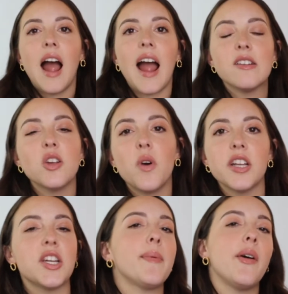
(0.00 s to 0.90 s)
I also
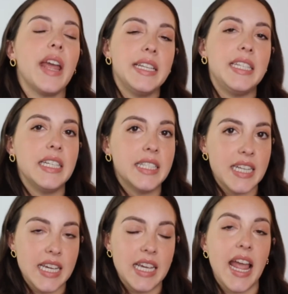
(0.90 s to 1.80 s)
want to talk about
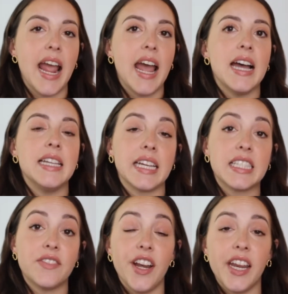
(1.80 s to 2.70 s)
AT&T and
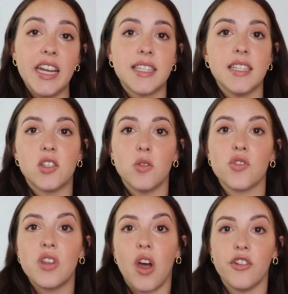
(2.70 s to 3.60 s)
Xfinity, since those
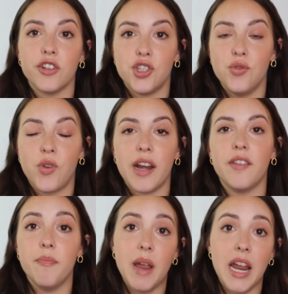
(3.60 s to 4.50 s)
are the other two kind
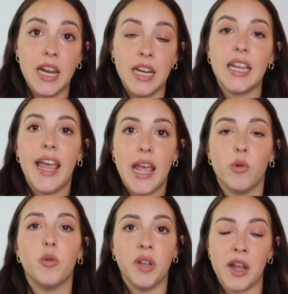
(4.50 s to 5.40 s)
of main
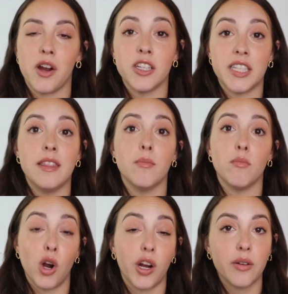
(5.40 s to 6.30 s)
cable players in the
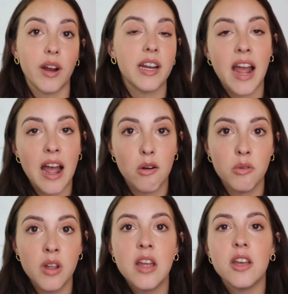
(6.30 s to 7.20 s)
market right now.